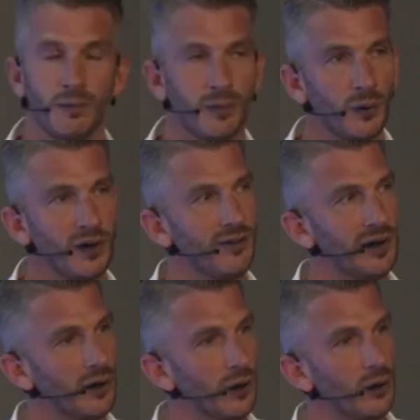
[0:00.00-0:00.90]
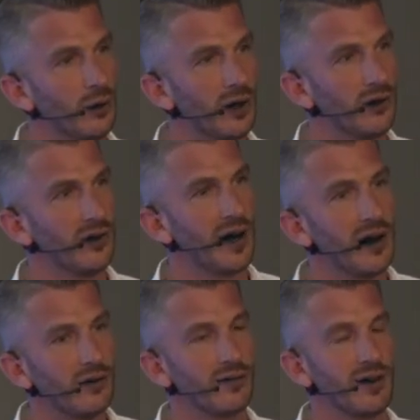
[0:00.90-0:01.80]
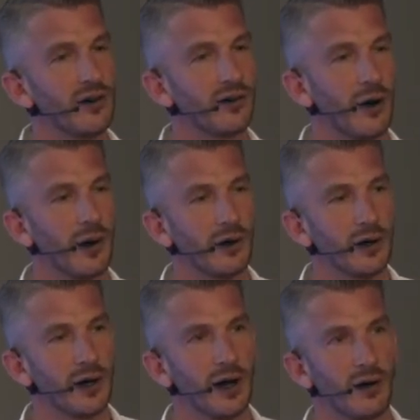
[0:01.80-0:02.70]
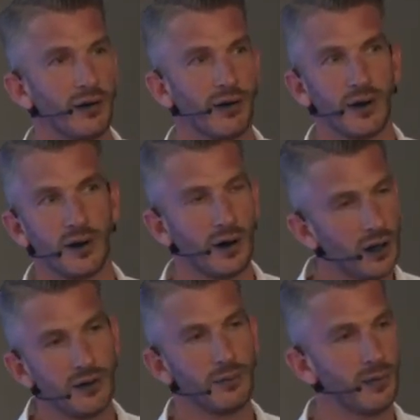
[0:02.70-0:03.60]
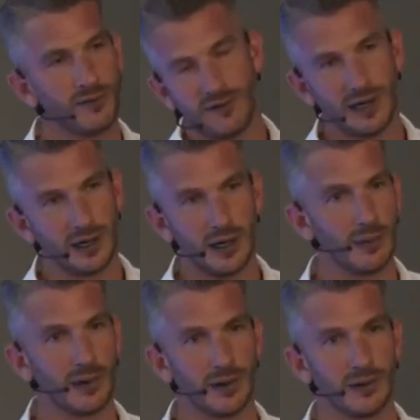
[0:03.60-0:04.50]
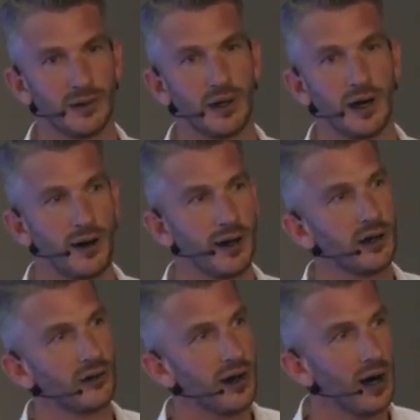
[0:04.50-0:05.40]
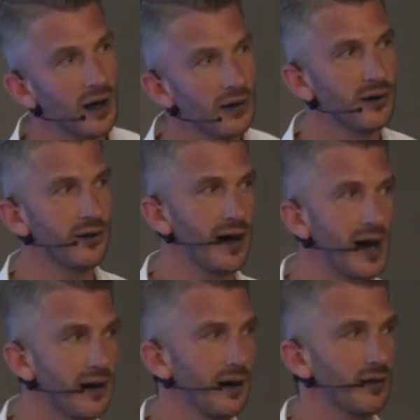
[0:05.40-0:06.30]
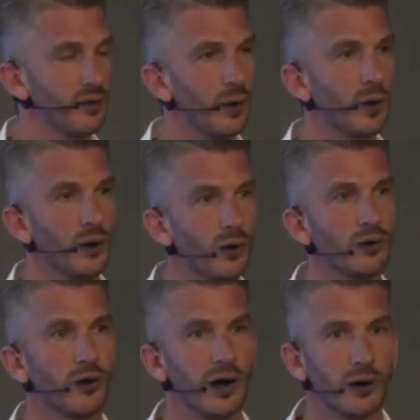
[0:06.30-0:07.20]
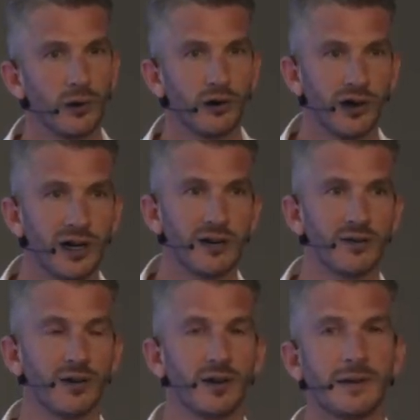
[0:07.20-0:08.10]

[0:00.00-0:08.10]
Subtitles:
But we fill a hall, whereas there's other events going on in health that aren't filling up. And I think it's the understanding of what we're all trying to achieve